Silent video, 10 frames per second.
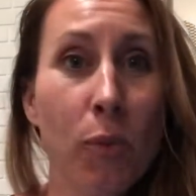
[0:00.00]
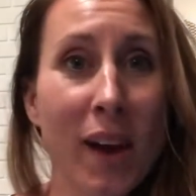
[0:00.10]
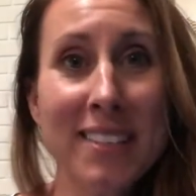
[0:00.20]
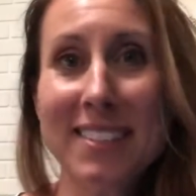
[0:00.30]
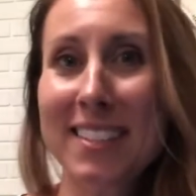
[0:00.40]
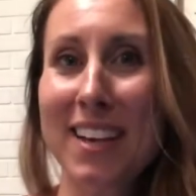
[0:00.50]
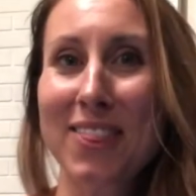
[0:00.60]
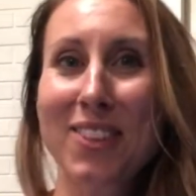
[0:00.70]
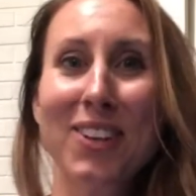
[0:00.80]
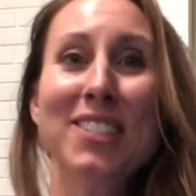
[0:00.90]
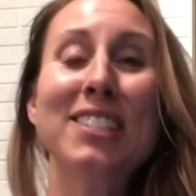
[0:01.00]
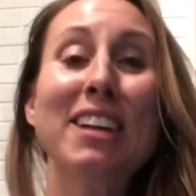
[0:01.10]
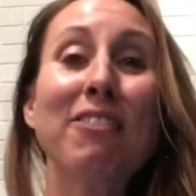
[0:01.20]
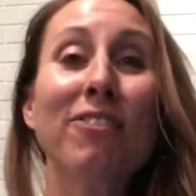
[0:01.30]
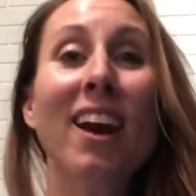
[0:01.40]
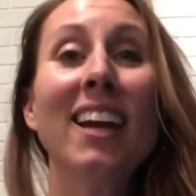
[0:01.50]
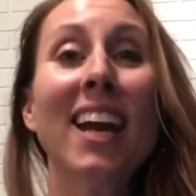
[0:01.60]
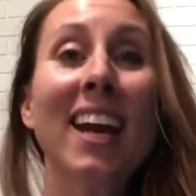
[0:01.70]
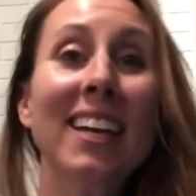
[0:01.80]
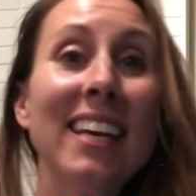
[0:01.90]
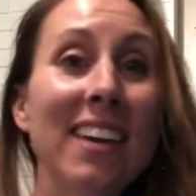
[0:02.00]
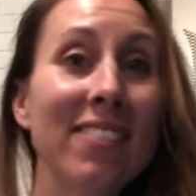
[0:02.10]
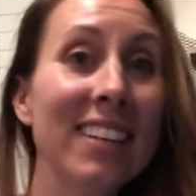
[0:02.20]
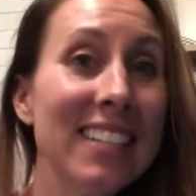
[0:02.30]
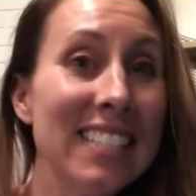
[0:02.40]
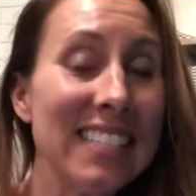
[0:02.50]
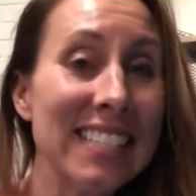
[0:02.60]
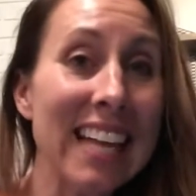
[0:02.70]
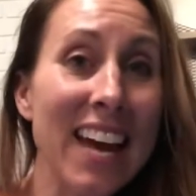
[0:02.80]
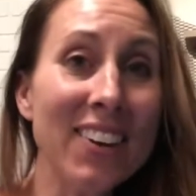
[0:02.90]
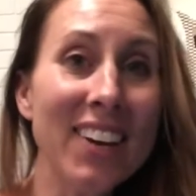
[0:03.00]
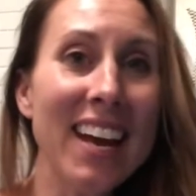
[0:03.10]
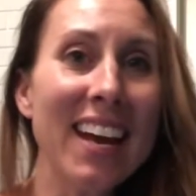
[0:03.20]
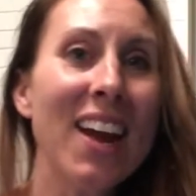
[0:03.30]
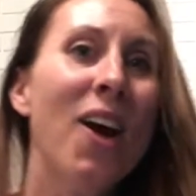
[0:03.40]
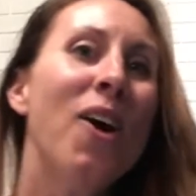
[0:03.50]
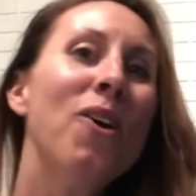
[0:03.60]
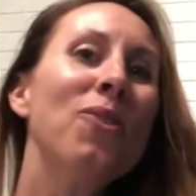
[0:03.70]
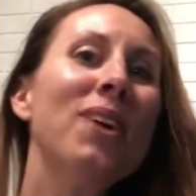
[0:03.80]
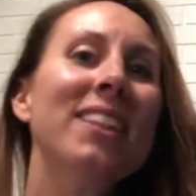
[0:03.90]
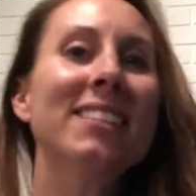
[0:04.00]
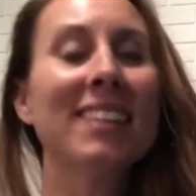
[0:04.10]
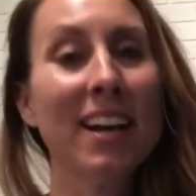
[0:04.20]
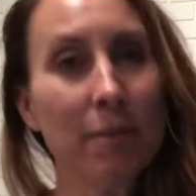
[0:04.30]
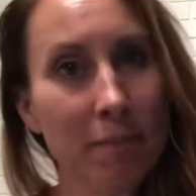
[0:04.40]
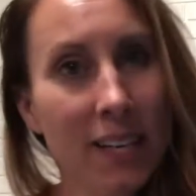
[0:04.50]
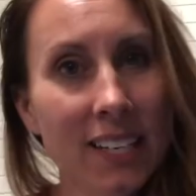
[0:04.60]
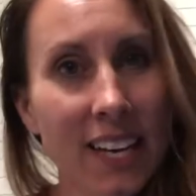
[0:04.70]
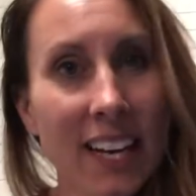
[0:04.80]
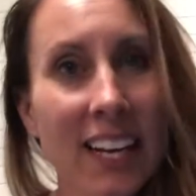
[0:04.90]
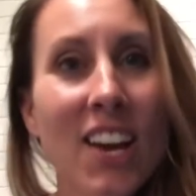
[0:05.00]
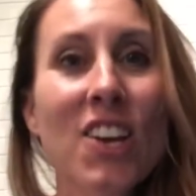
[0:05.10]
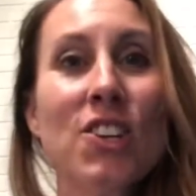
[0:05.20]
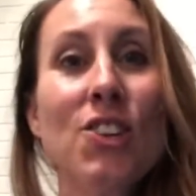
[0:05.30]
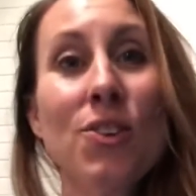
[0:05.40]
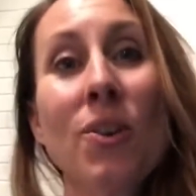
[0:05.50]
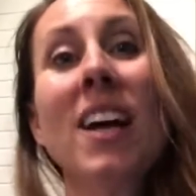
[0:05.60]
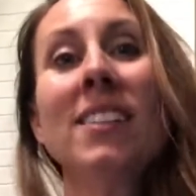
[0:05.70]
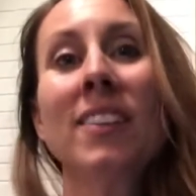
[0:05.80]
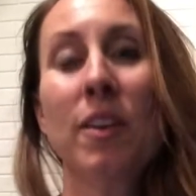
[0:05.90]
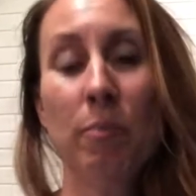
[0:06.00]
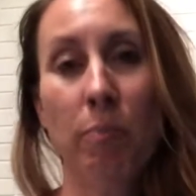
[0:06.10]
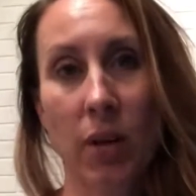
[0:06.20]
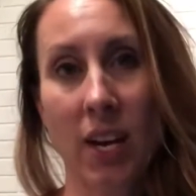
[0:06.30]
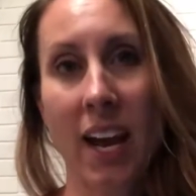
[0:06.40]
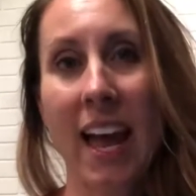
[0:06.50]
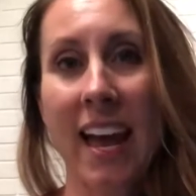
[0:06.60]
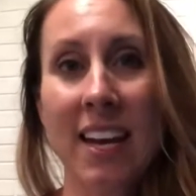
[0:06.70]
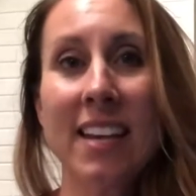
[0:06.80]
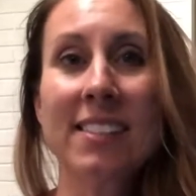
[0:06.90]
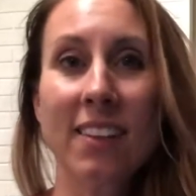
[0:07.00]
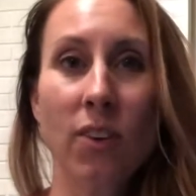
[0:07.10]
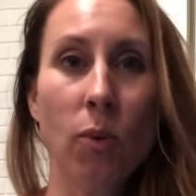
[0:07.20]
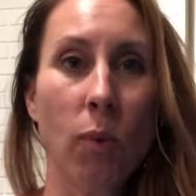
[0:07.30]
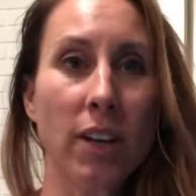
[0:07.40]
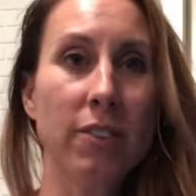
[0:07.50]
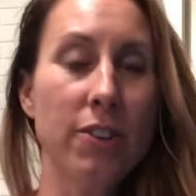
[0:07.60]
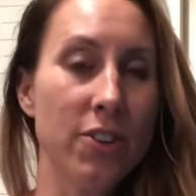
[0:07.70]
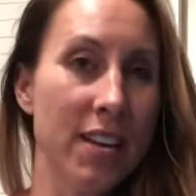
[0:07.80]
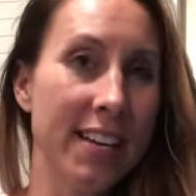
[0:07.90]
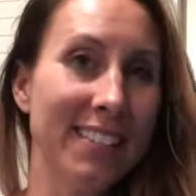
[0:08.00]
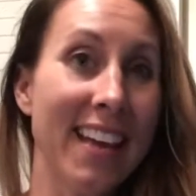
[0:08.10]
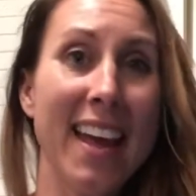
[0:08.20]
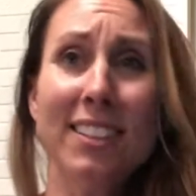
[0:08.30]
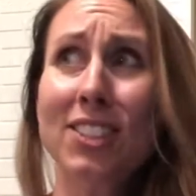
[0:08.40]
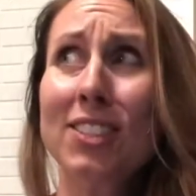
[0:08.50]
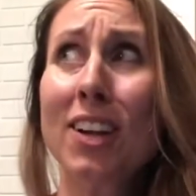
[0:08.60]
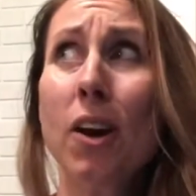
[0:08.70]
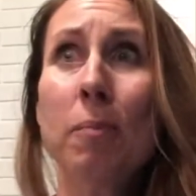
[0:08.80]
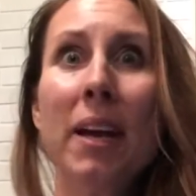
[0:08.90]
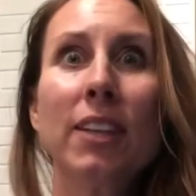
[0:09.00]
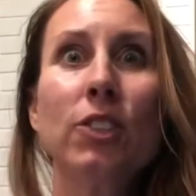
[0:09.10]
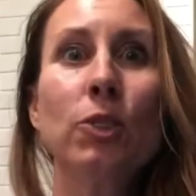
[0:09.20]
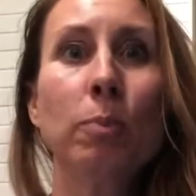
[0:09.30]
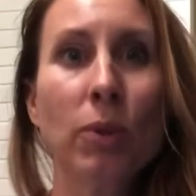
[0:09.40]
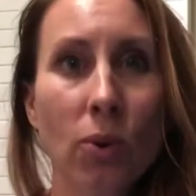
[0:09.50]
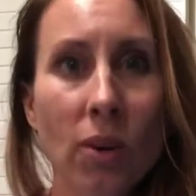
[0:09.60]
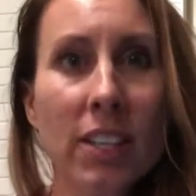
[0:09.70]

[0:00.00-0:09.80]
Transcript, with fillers: Wednesday, Thursday, Friday, and even Saturday, with a side of Monday, you guys can book any single one of your needs and just come explore